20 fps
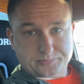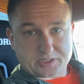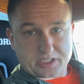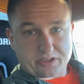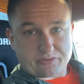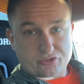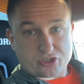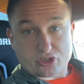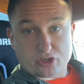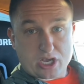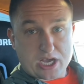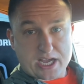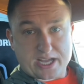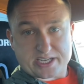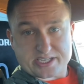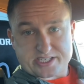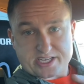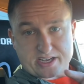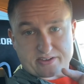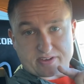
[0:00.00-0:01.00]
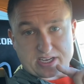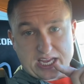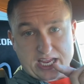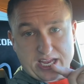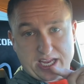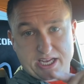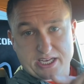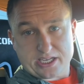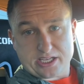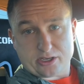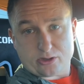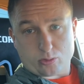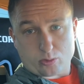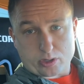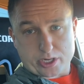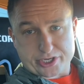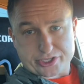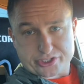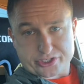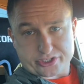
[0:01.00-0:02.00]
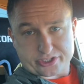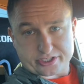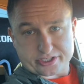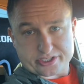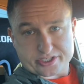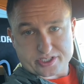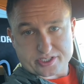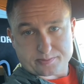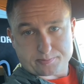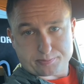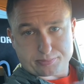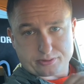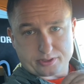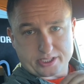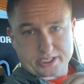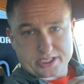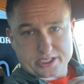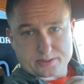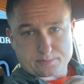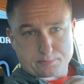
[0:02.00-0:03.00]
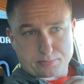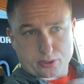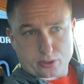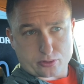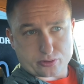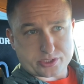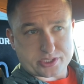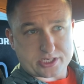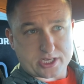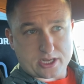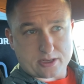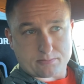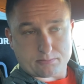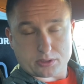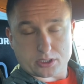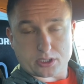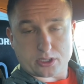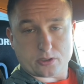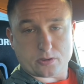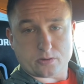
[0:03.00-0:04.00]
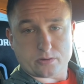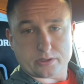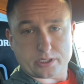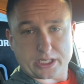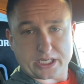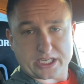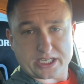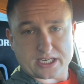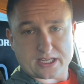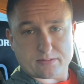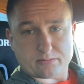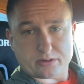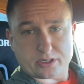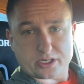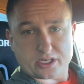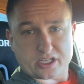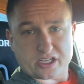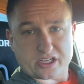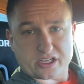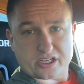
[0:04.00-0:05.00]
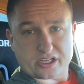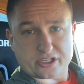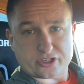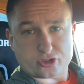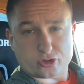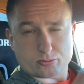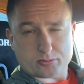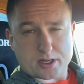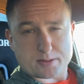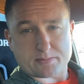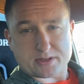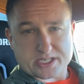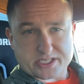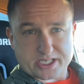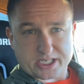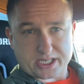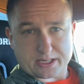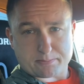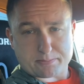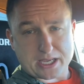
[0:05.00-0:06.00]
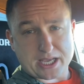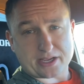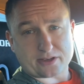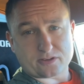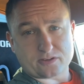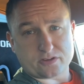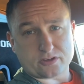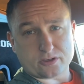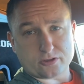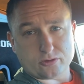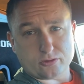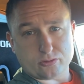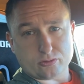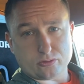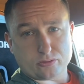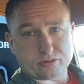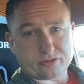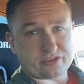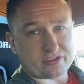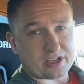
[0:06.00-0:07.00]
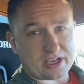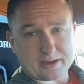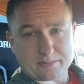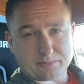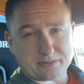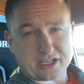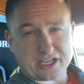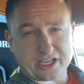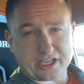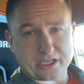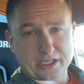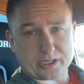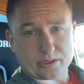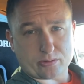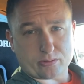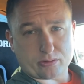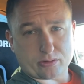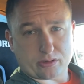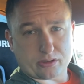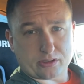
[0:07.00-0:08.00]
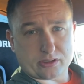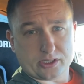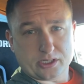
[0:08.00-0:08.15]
If you guys have any questions, please post down below and I'm gonna do my best to get back to you same day or